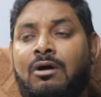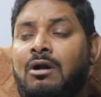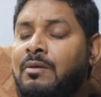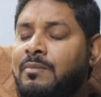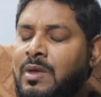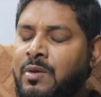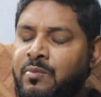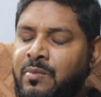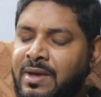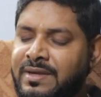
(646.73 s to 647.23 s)

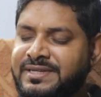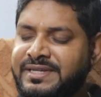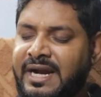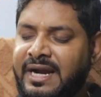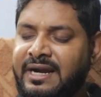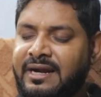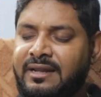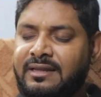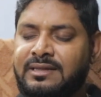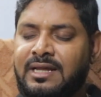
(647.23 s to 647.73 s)
Or you may
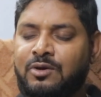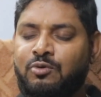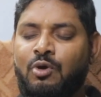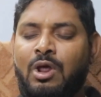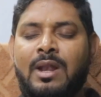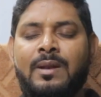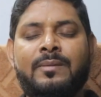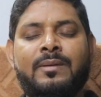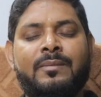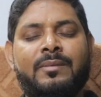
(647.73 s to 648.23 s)
chant the
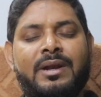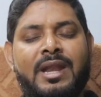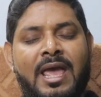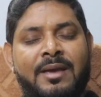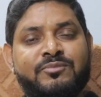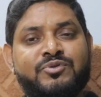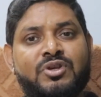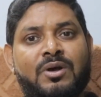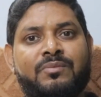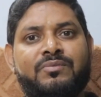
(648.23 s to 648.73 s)
12
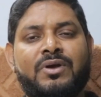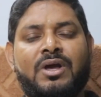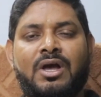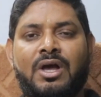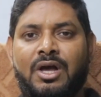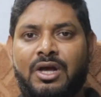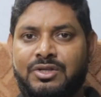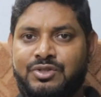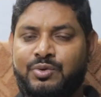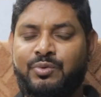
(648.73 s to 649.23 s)
names of
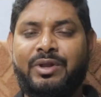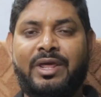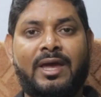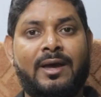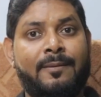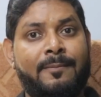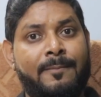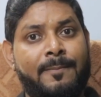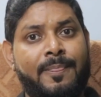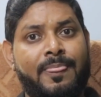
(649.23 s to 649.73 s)

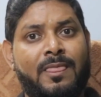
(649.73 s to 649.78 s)
Surya,